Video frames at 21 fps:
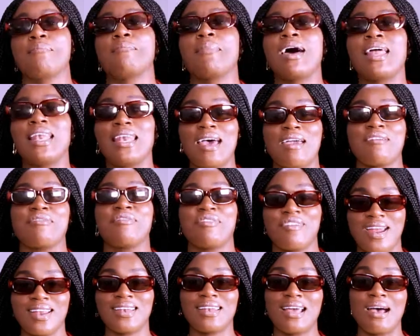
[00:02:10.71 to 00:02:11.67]
my life
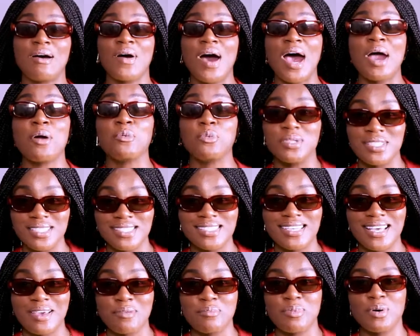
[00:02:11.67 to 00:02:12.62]
right now, I would say,
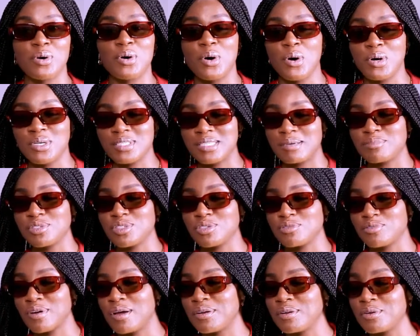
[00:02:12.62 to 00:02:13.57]
because I'm
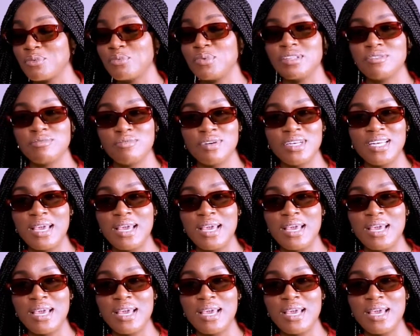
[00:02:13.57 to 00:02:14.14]
surrounded with really